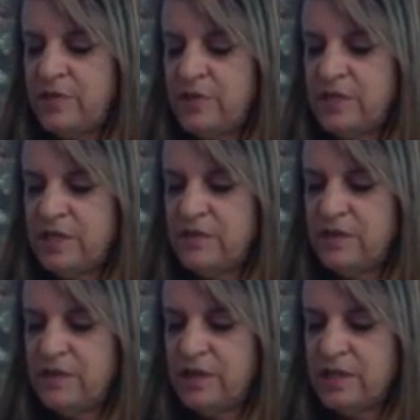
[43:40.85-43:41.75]
You could
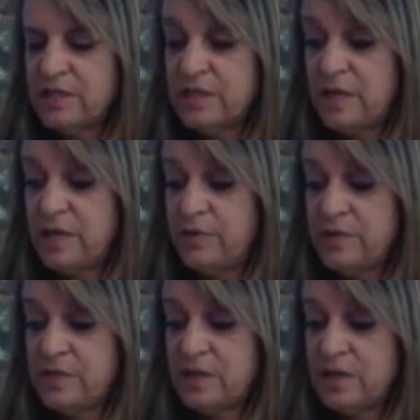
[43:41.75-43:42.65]
even like staple this